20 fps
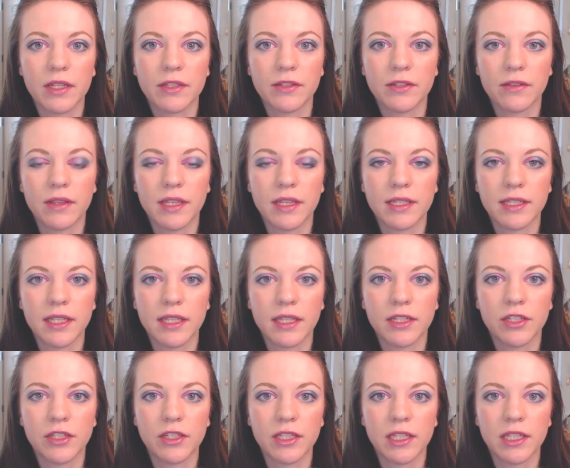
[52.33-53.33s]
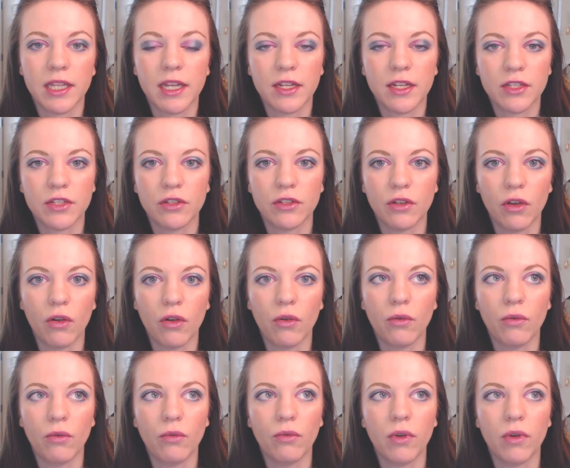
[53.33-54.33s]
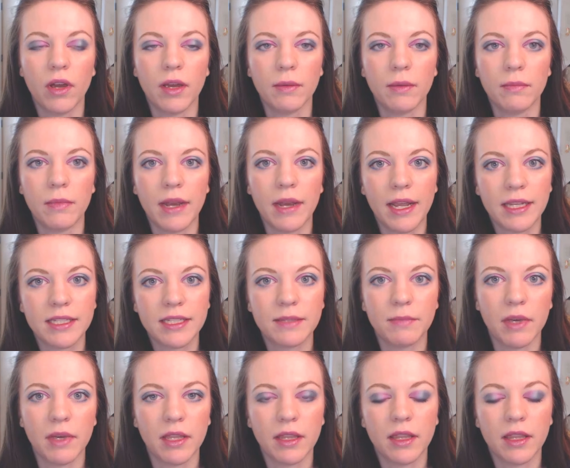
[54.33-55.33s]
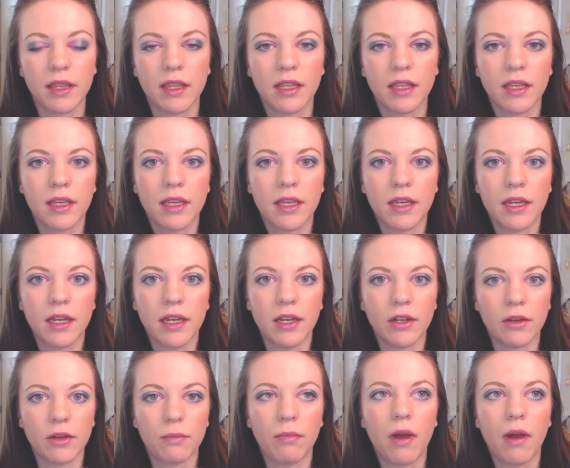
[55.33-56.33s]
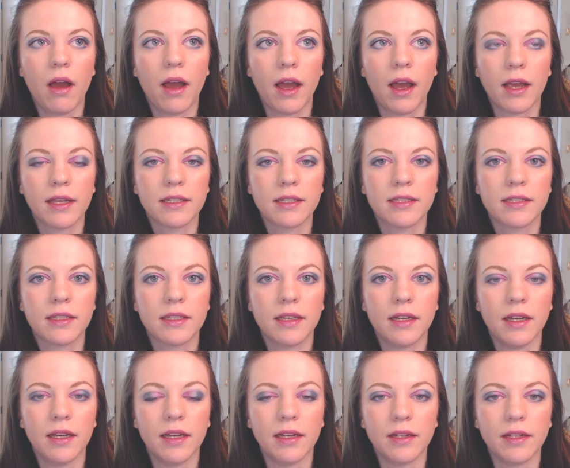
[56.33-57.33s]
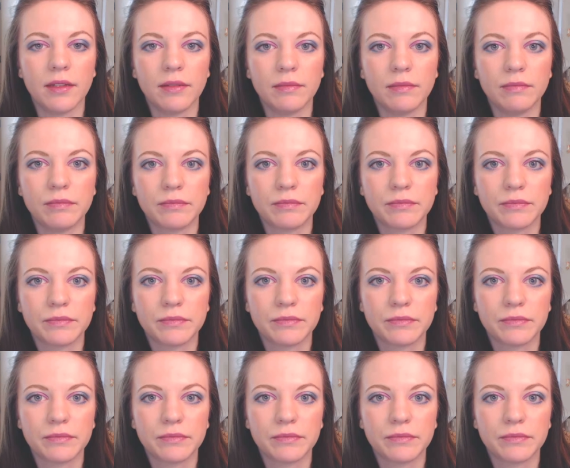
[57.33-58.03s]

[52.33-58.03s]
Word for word: And so they said, just let us know um, next month in your box. Um,